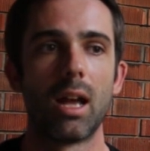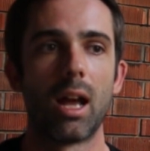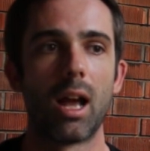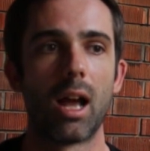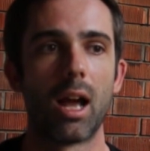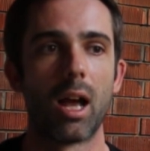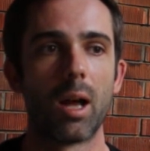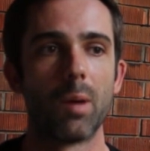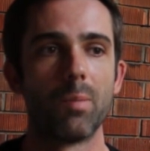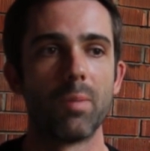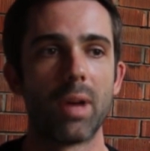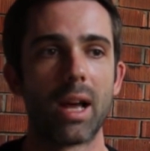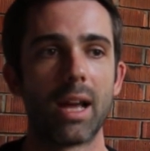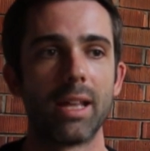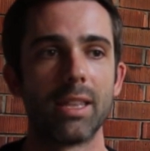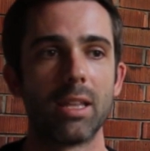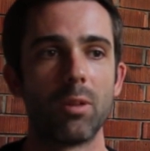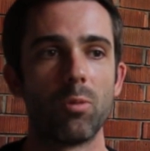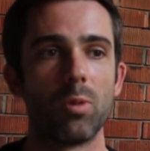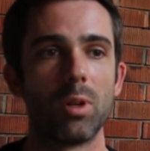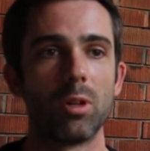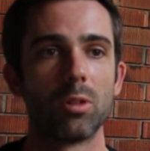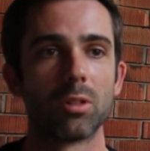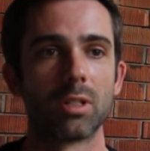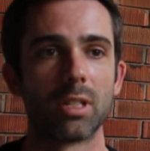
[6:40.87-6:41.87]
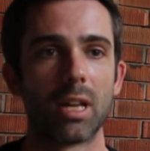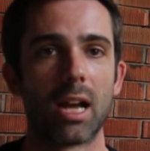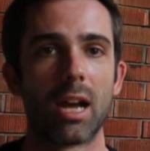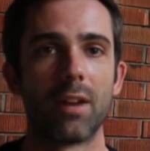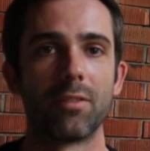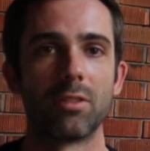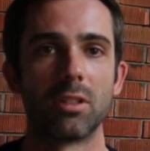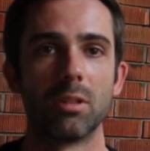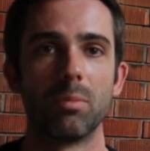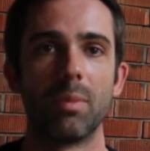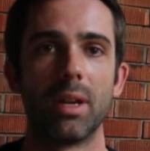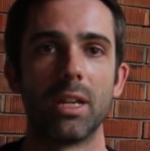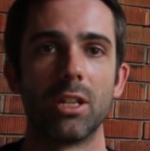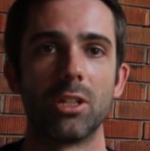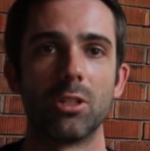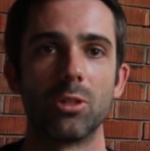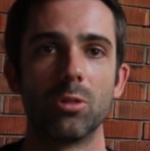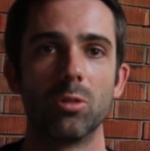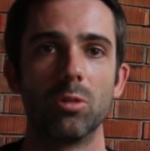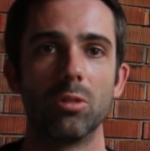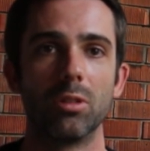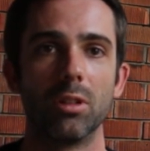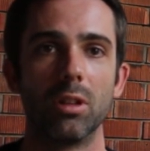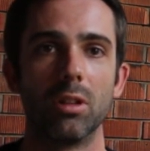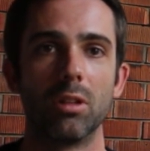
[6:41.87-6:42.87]
And then we also have to make
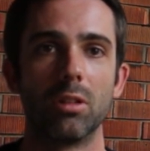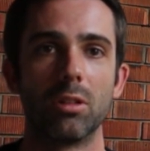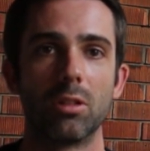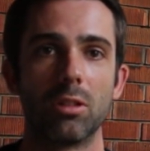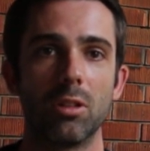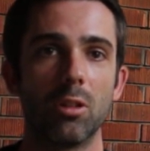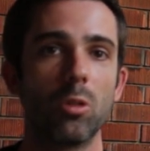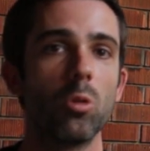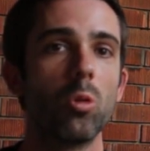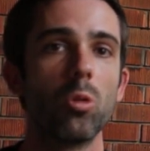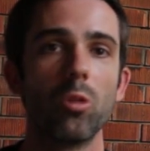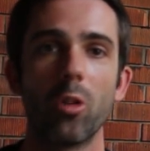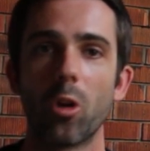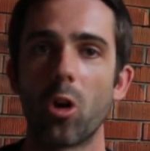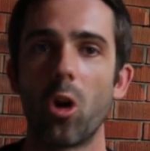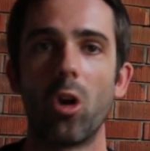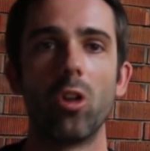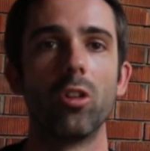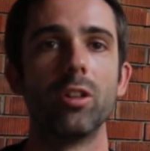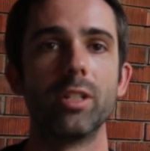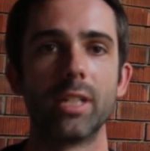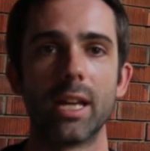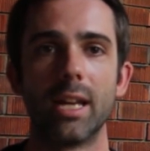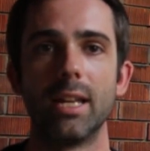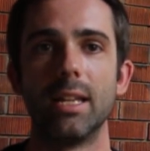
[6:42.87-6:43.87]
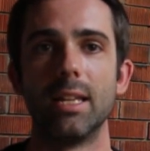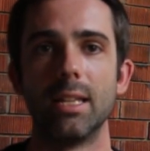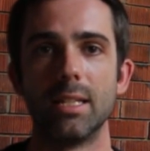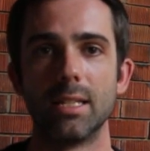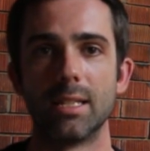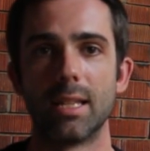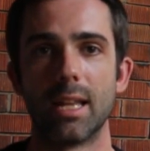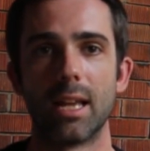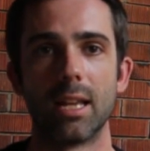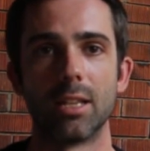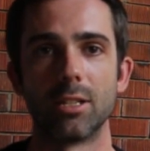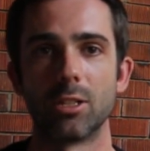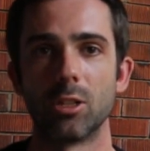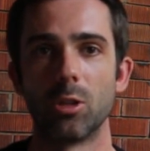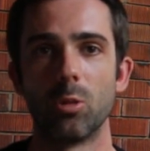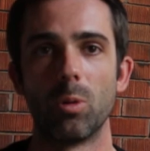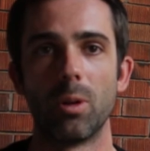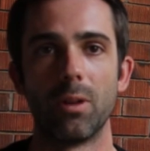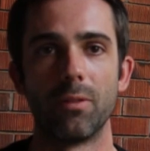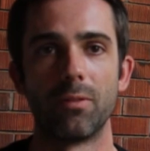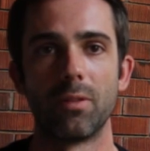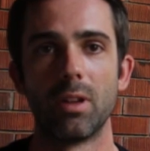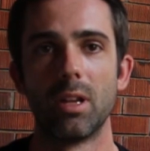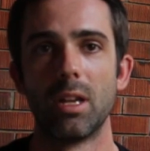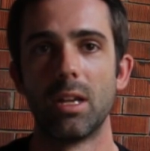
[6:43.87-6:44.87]
sure that all the content is there. So
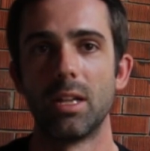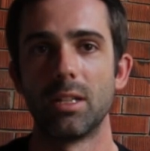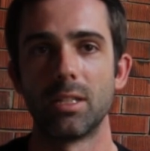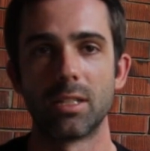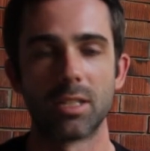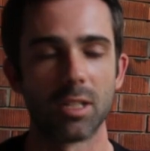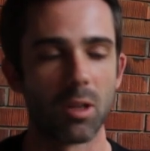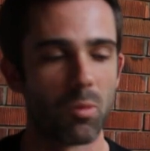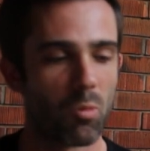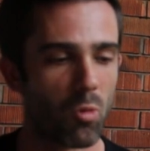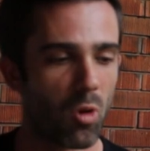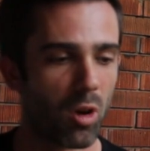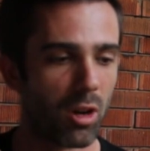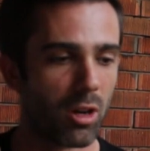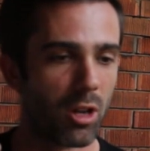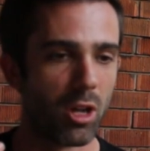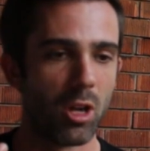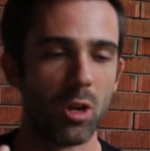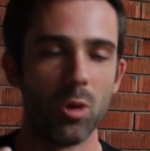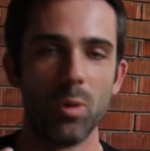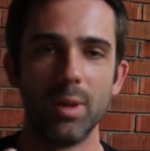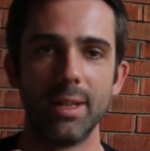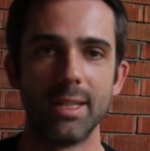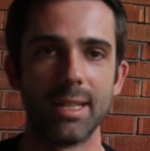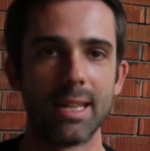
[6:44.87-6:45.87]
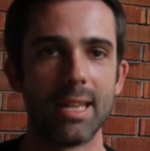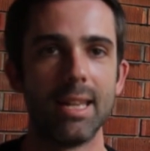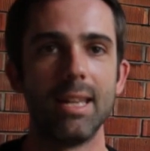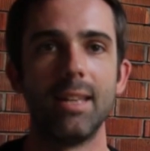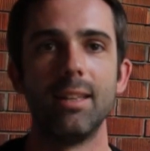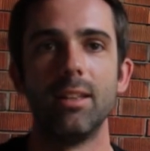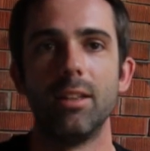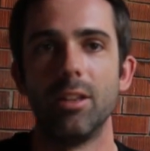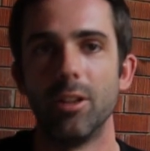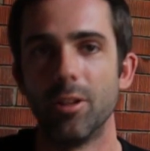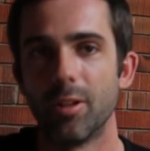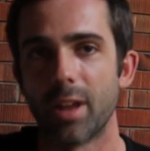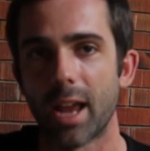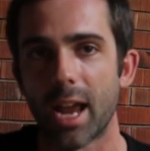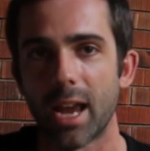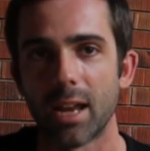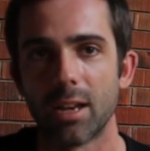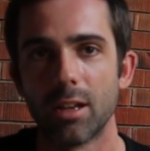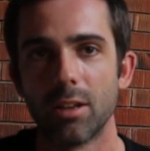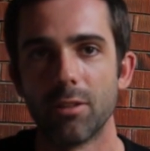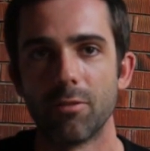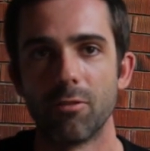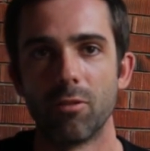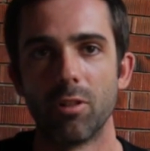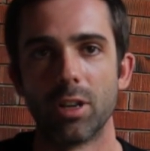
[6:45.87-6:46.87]
if someone who is in
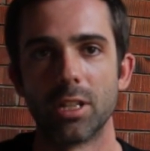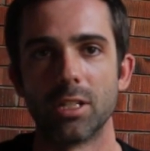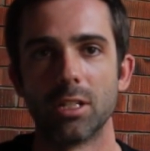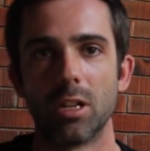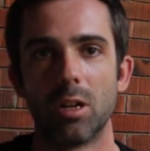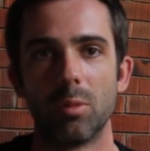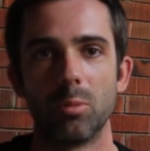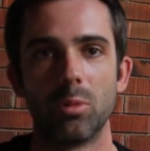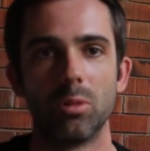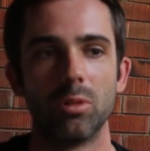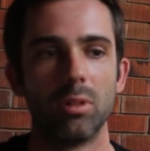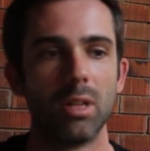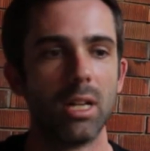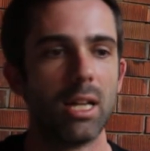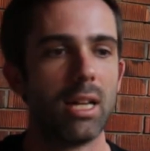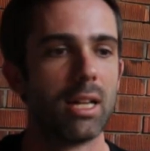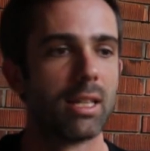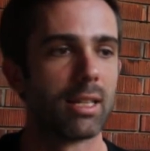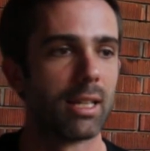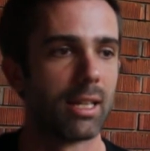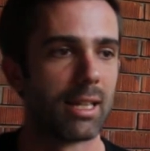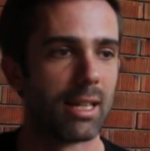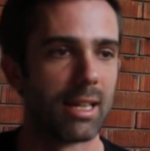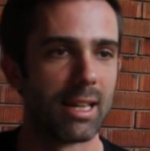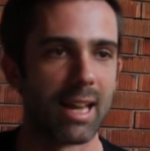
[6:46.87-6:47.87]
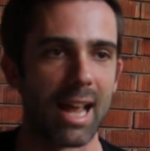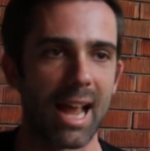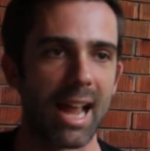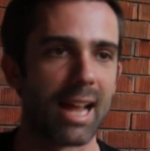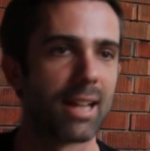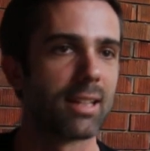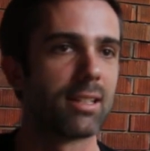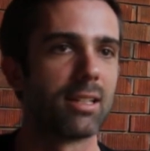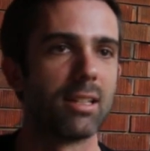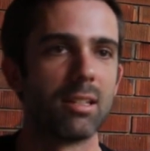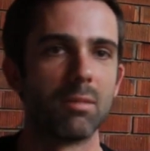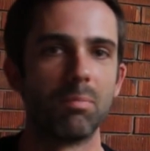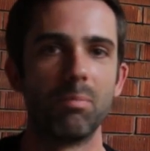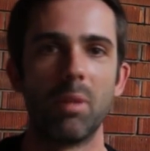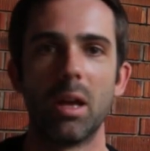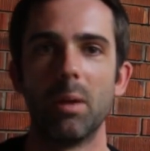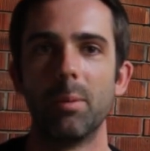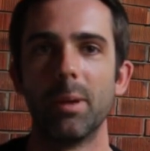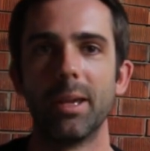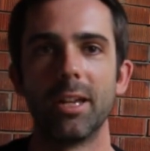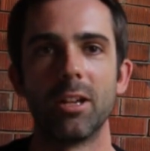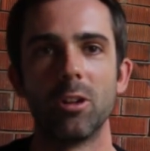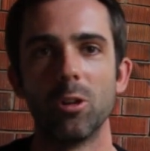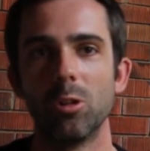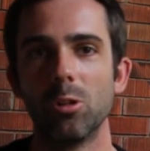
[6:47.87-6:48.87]
Uganda, for example, they can access
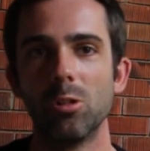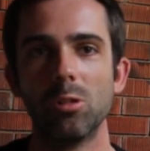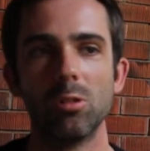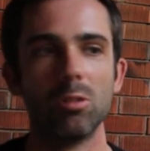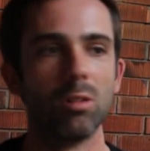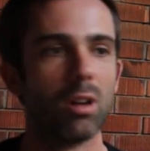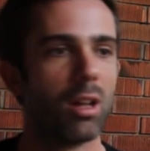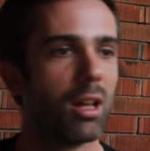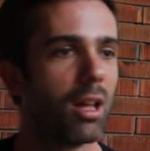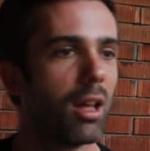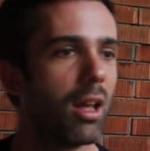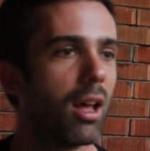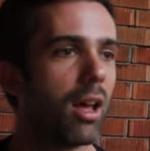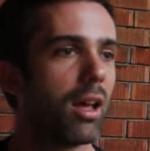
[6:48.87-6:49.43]
Bebe Kool,